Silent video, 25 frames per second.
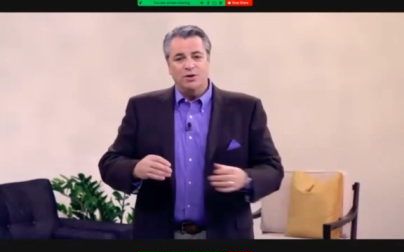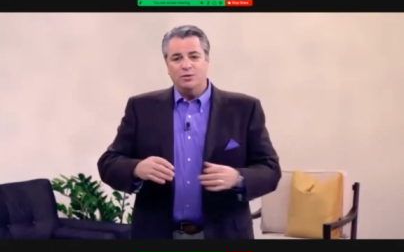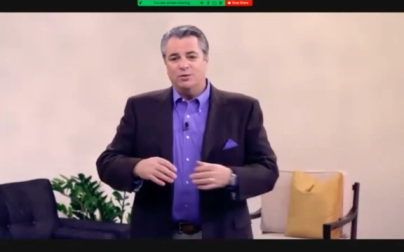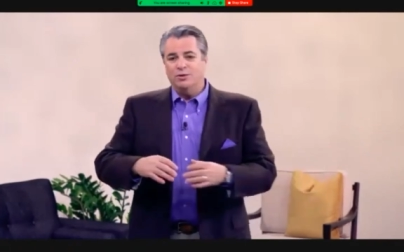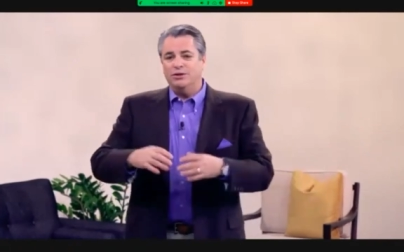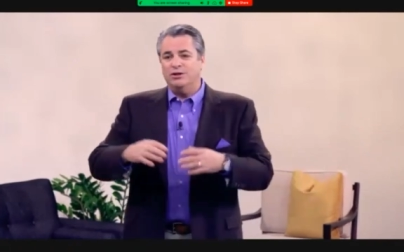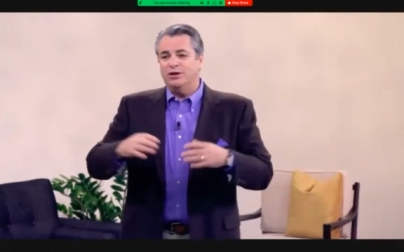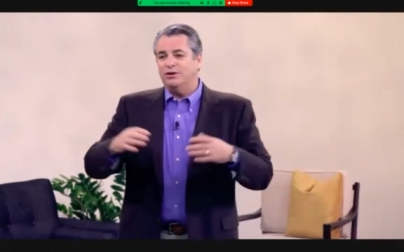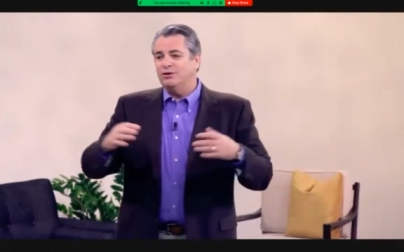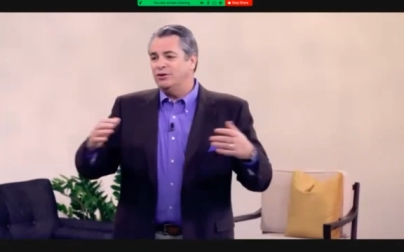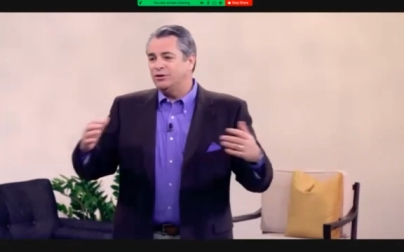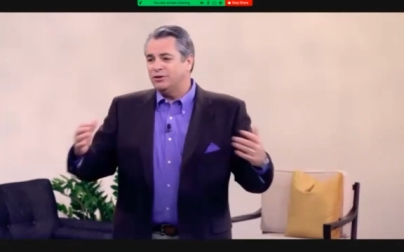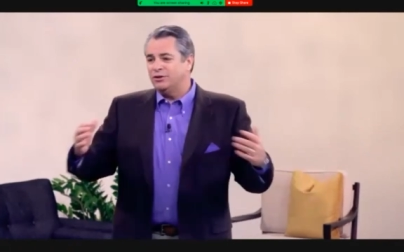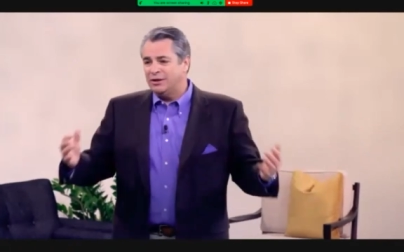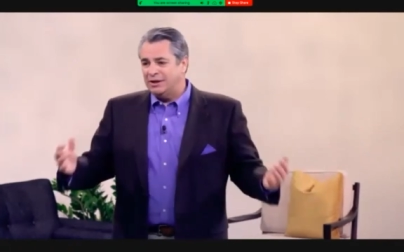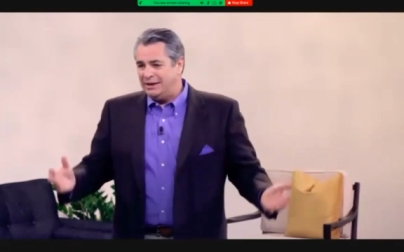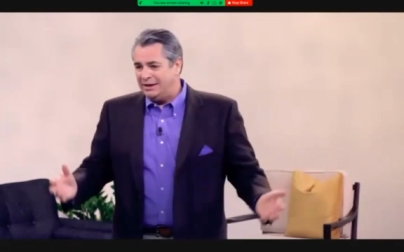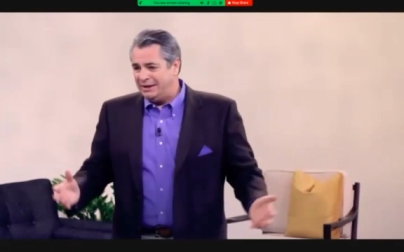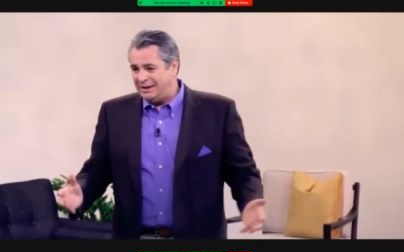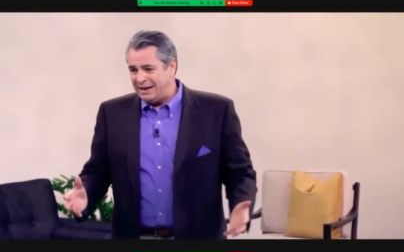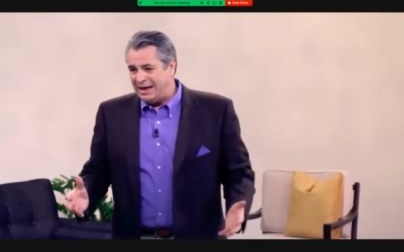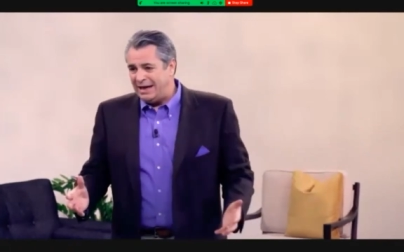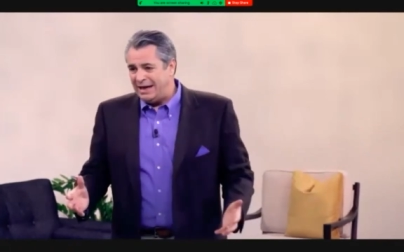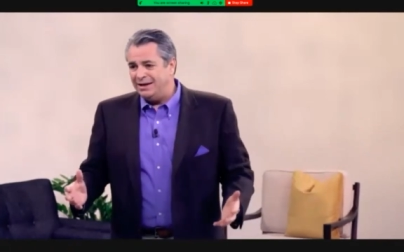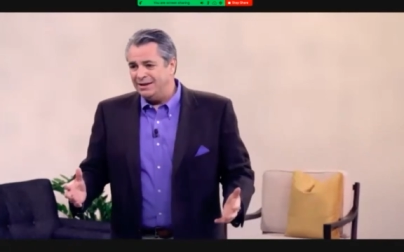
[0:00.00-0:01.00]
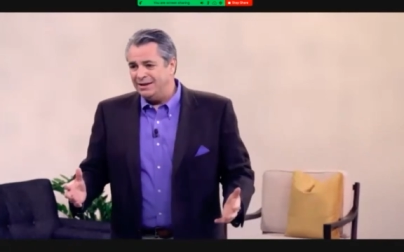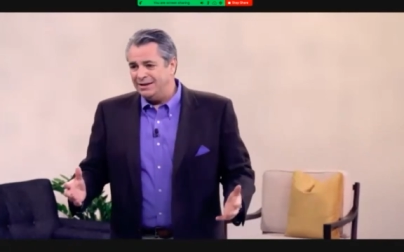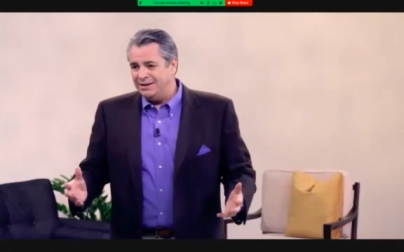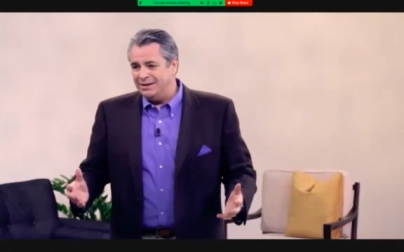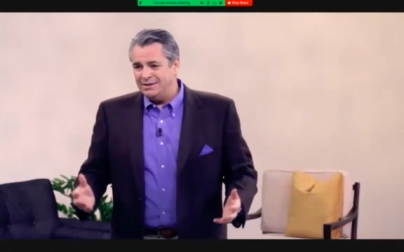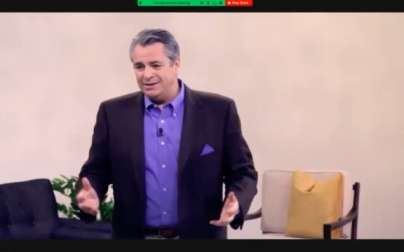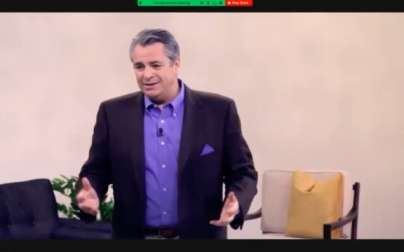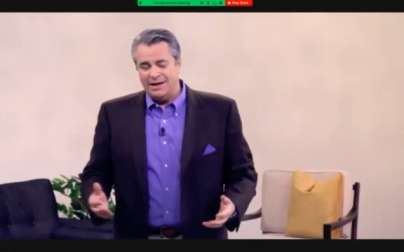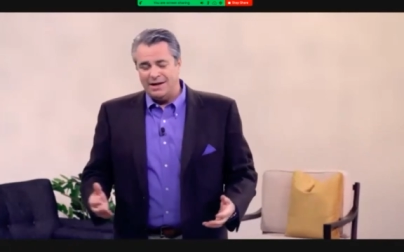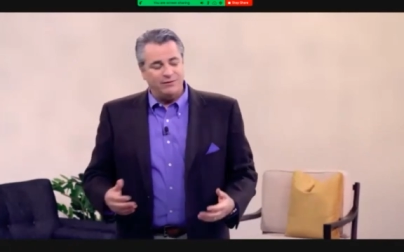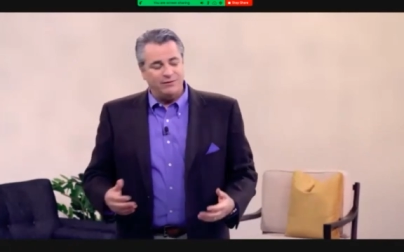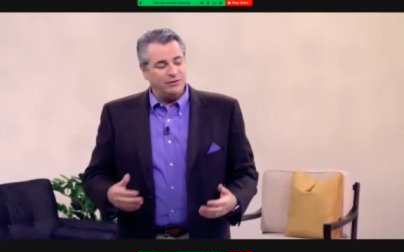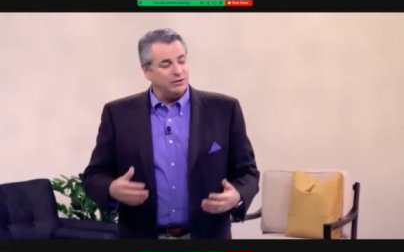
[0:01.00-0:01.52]
We don't know the
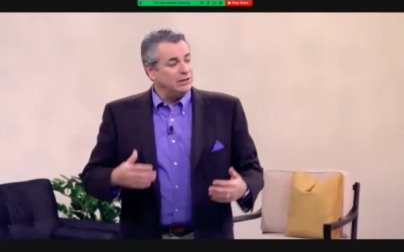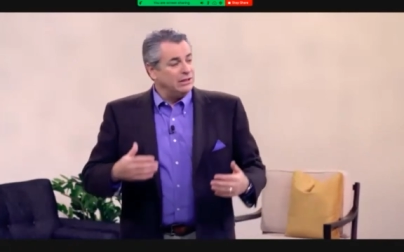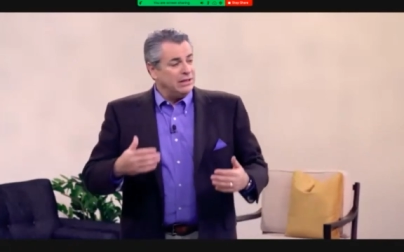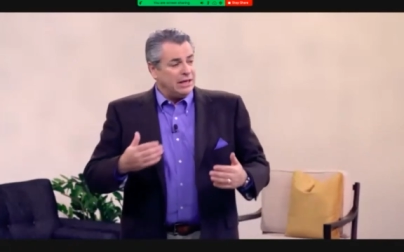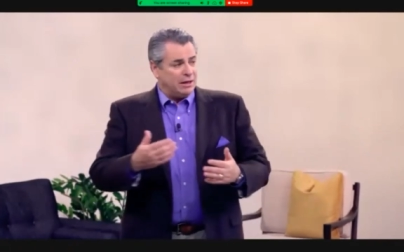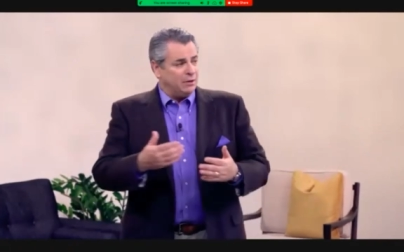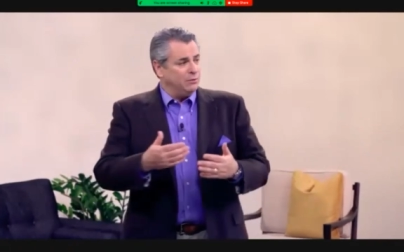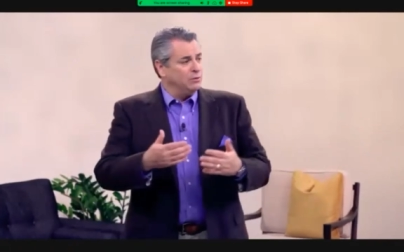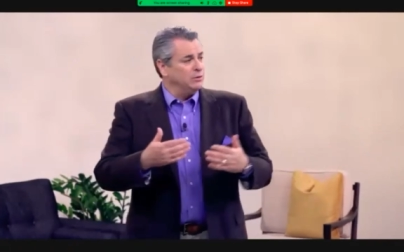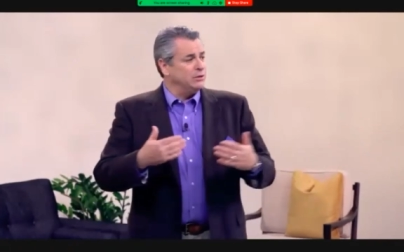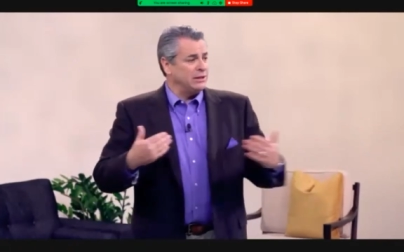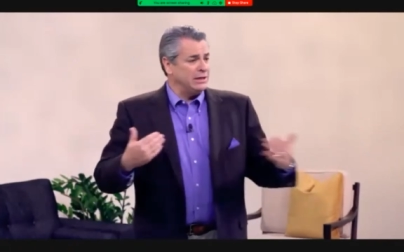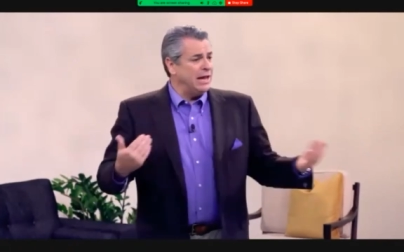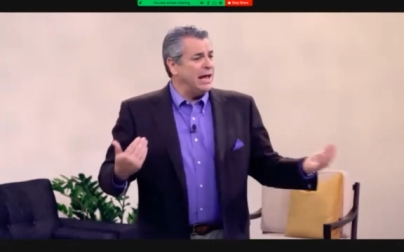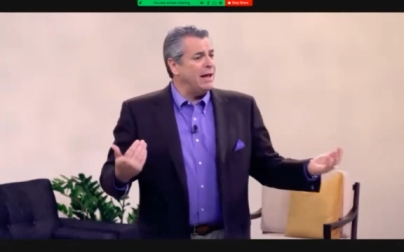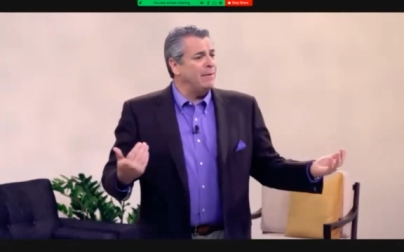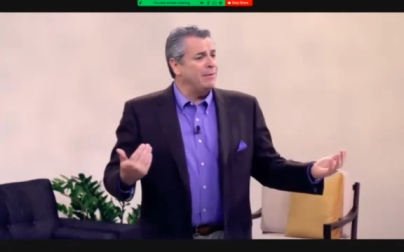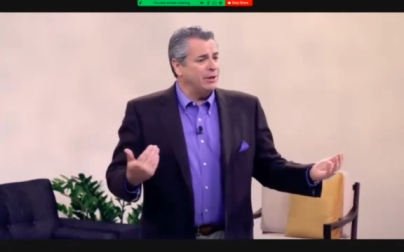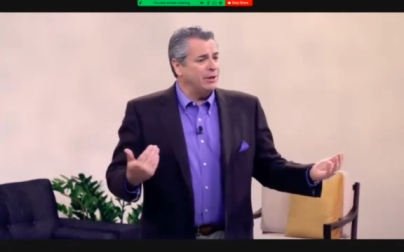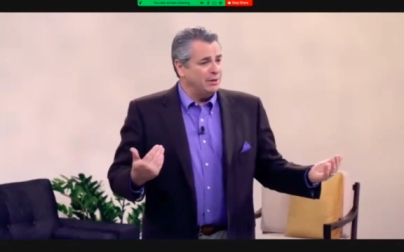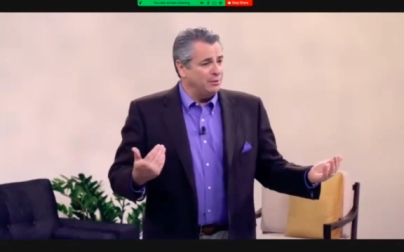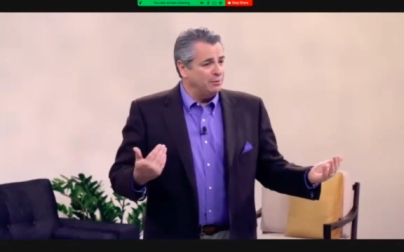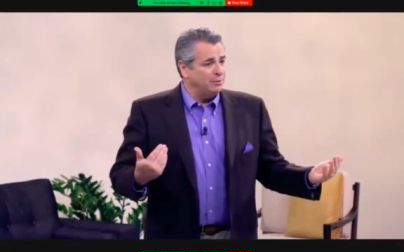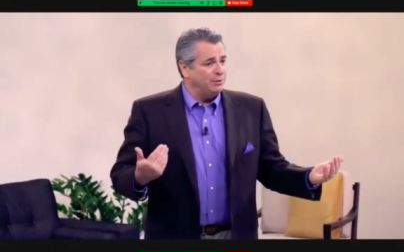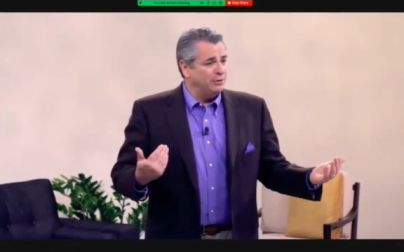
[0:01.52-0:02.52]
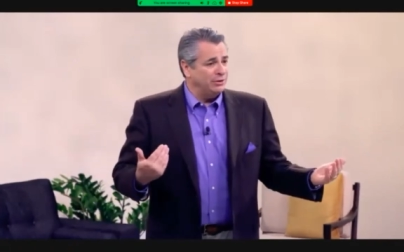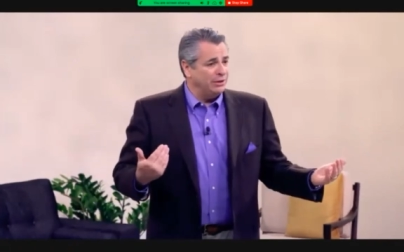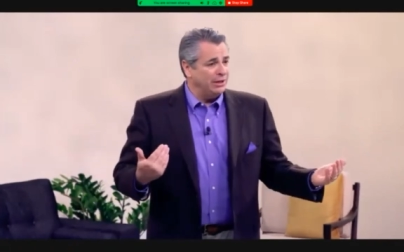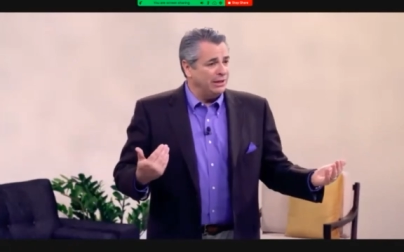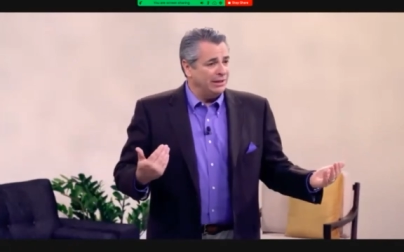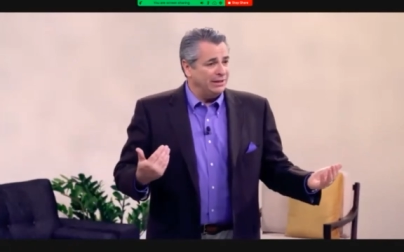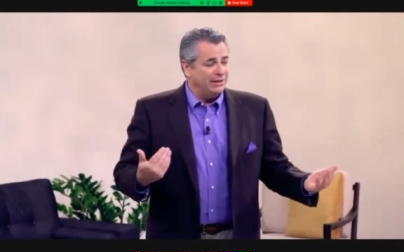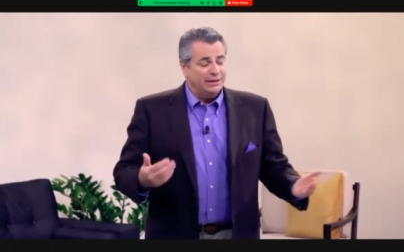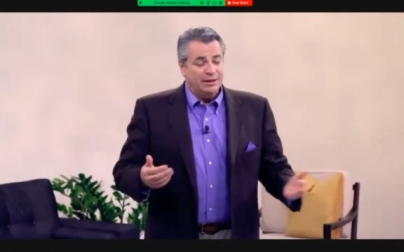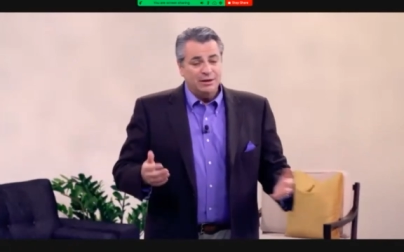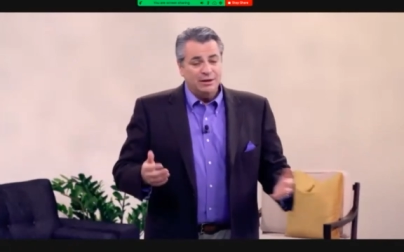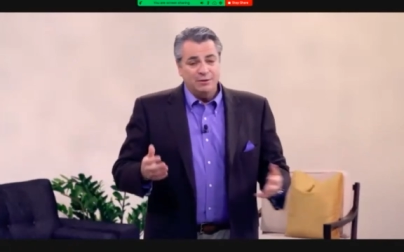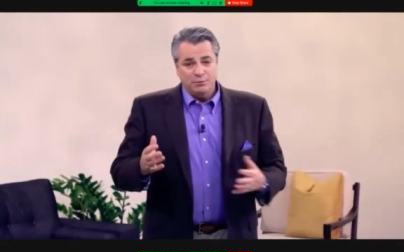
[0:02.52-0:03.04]
legalities of it. And it was an amicable
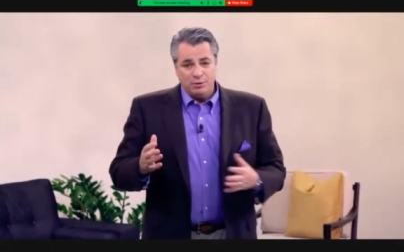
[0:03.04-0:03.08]
thing.